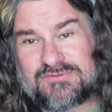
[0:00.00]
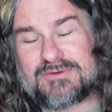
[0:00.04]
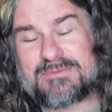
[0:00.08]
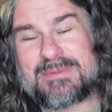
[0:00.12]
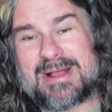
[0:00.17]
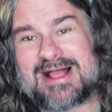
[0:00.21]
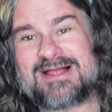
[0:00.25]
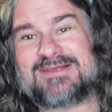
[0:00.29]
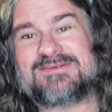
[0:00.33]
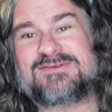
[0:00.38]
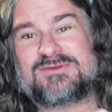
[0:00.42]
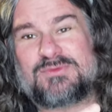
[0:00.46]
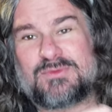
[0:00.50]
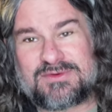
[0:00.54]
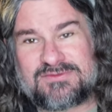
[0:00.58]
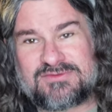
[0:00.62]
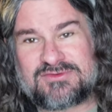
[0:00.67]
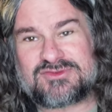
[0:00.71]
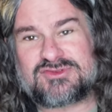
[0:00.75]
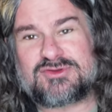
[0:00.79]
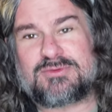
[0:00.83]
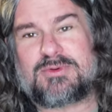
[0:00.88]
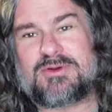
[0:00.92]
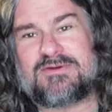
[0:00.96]
balanced, one
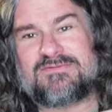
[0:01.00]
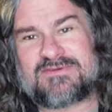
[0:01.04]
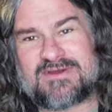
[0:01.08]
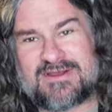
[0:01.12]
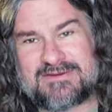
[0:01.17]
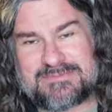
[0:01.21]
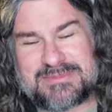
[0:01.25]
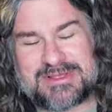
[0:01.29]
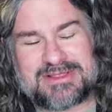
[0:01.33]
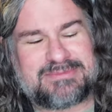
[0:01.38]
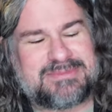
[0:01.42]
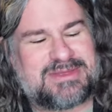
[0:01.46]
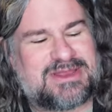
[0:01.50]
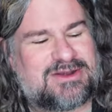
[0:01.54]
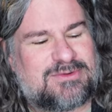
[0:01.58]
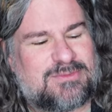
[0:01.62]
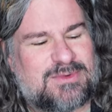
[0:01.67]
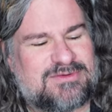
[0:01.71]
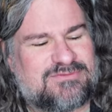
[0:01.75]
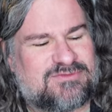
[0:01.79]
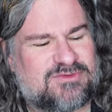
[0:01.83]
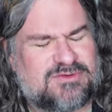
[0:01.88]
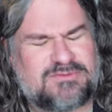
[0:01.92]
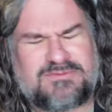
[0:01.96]
for 2.5 millimeter,
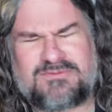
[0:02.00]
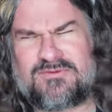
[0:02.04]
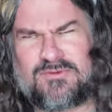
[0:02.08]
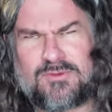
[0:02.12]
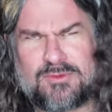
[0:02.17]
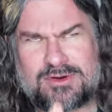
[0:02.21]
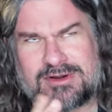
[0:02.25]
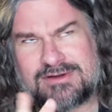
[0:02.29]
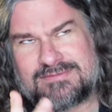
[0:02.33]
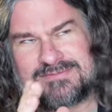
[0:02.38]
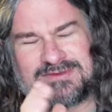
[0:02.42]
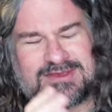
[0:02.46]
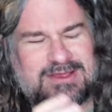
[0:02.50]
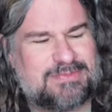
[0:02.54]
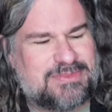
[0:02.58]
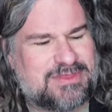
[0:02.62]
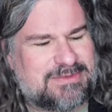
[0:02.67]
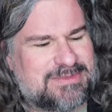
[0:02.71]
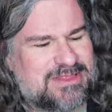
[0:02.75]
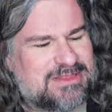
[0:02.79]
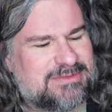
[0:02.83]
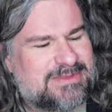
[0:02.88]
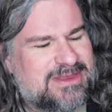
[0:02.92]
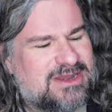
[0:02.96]
one for
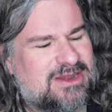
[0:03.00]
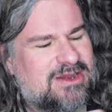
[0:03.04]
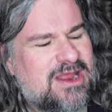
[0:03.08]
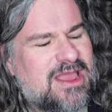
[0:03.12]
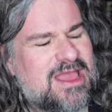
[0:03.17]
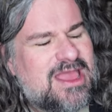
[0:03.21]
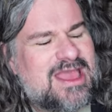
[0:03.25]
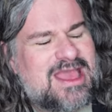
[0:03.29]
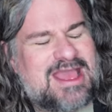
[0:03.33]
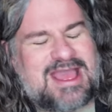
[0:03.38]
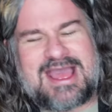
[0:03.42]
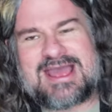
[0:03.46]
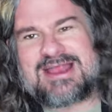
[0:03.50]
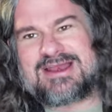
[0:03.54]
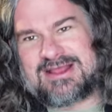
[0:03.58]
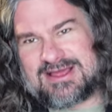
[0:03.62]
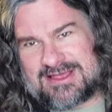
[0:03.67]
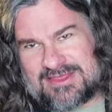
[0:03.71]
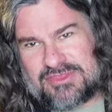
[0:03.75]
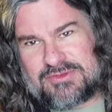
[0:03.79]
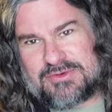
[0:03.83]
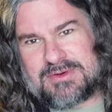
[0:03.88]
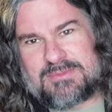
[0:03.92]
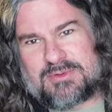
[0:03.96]
4-something millimeter, and
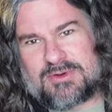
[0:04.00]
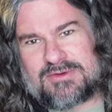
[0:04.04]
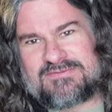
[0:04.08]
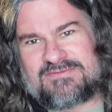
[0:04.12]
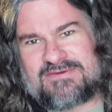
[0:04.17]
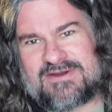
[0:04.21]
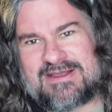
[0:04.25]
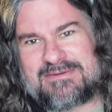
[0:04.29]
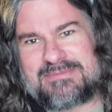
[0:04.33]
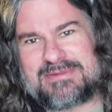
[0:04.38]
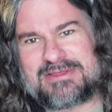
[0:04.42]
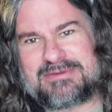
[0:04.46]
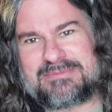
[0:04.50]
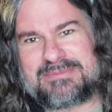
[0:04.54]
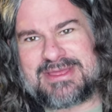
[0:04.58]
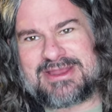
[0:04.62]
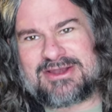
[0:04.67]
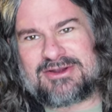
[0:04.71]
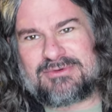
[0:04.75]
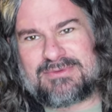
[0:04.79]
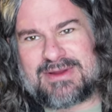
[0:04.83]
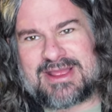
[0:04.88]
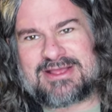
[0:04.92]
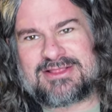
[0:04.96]
a 3.5
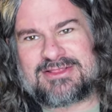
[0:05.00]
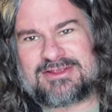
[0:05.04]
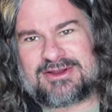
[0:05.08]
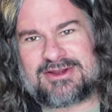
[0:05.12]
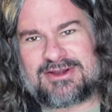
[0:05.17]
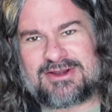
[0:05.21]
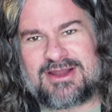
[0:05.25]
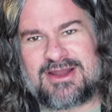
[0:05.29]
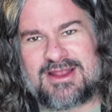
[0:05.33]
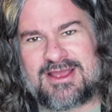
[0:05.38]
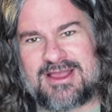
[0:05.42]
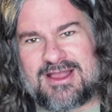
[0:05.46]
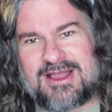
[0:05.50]
millimeter regular